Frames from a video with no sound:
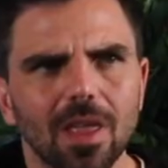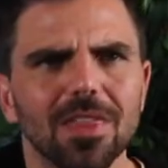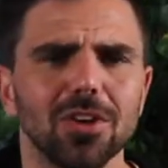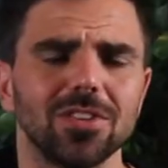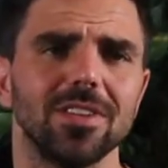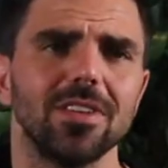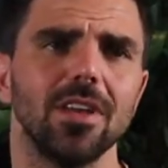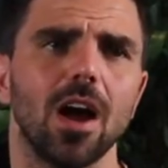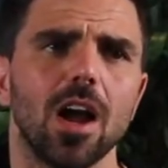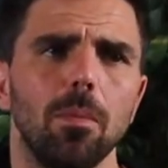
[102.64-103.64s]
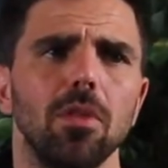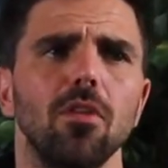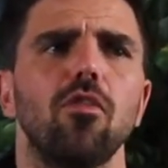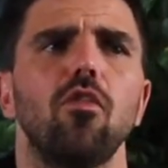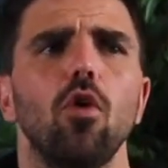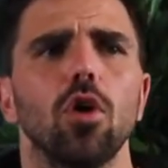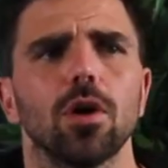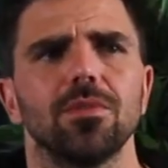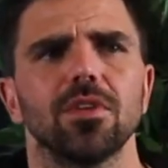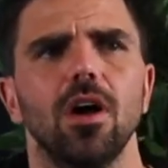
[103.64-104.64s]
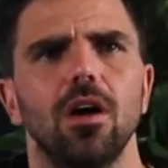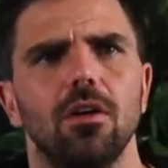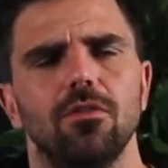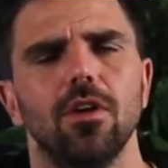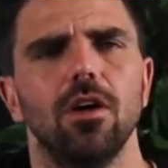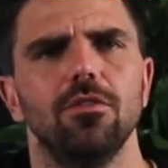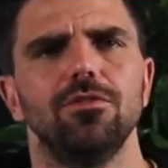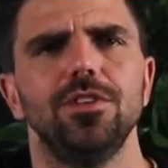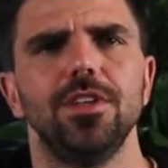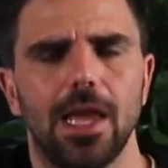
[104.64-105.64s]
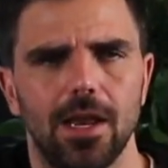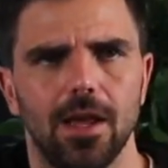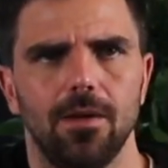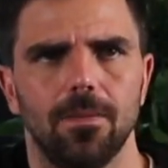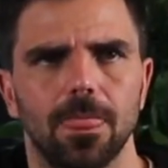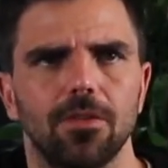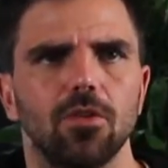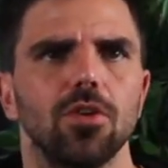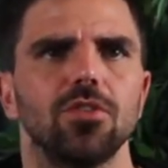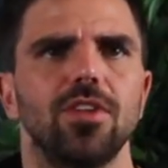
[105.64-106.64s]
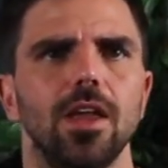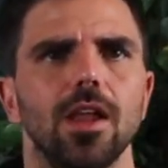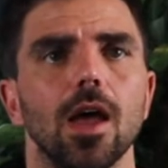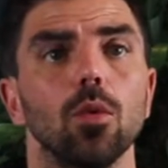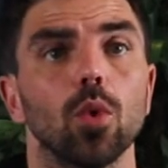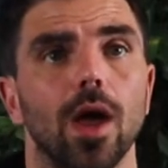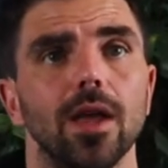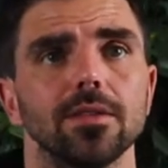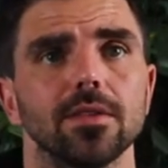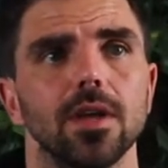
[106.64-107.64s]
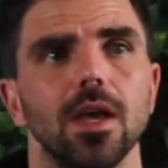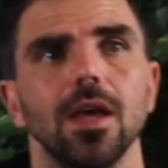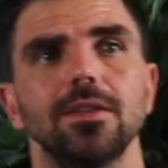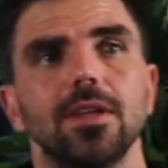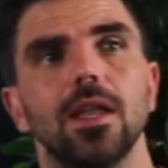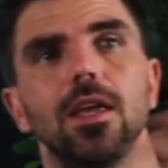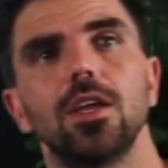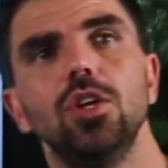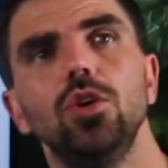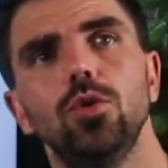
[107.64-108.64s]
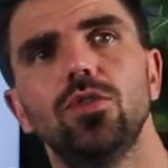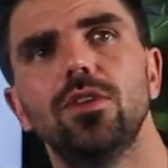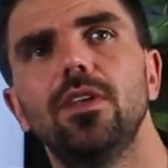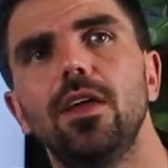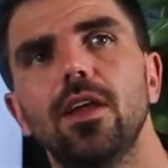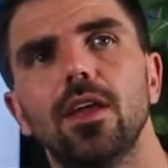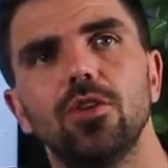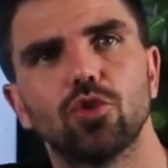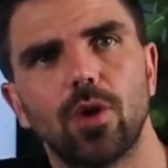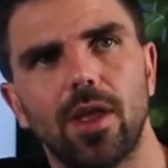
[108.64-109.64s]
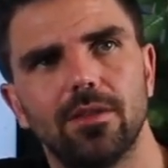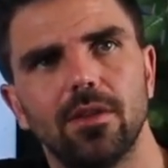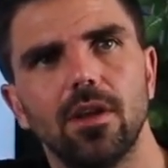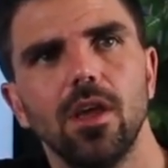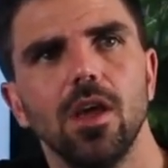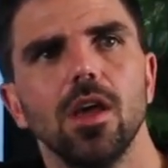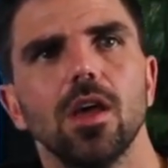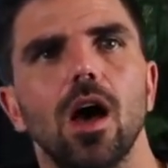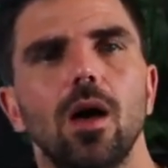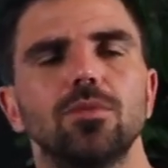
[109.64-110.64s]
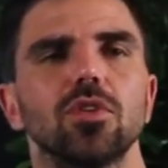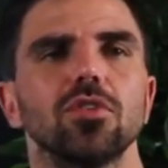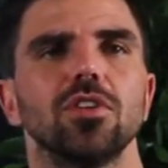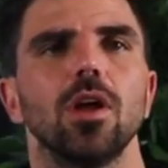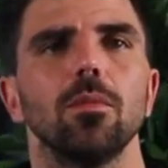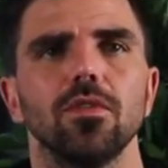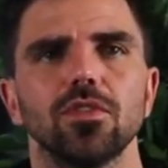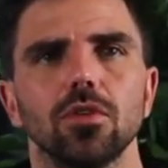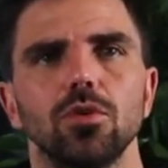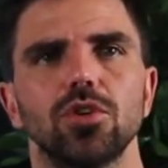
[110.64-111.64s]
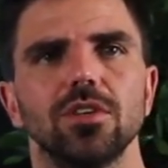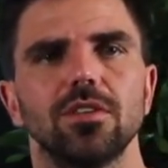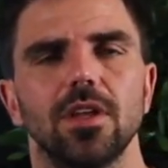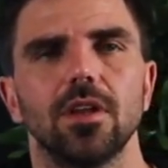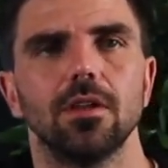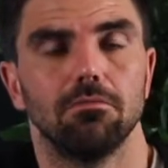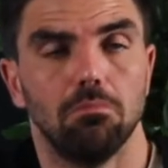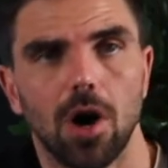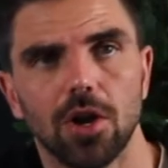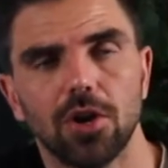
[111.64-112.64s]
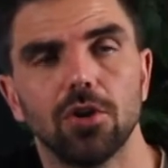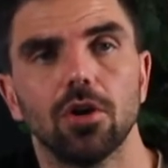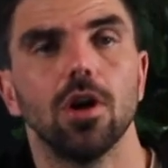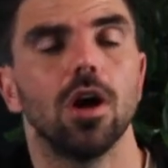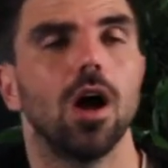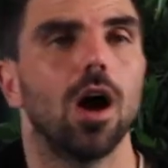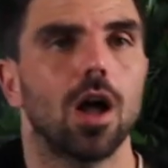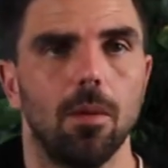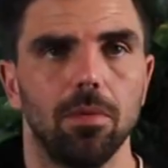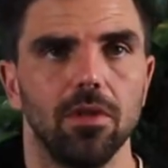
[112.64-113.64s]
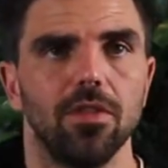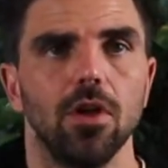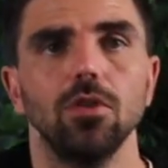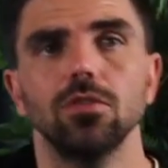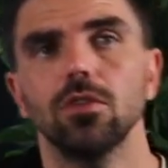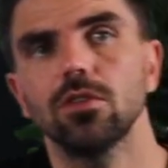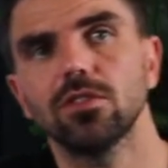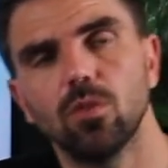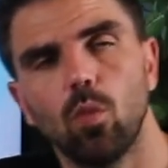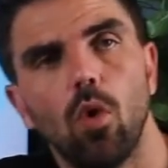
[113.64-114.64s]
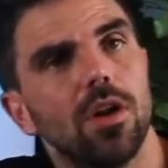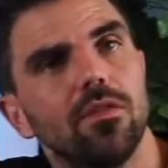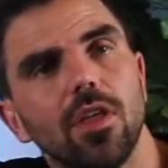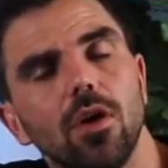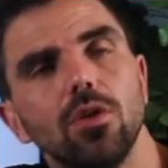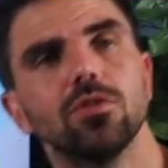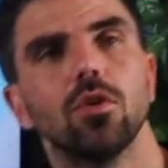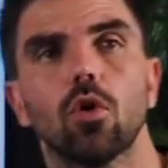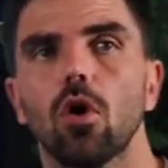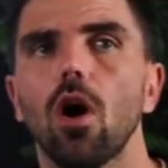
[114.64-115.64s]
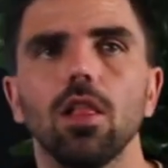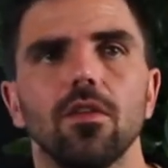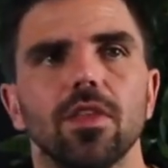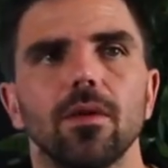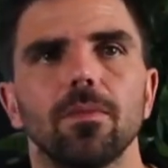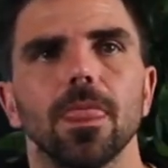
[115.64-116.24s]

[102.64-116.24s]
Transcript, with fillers: There's a couple of forms of, of data. So there's data at rest, data in use and data in transit. Um, so there's a number of solutions that monitor a couple of those, one of those, or all of them.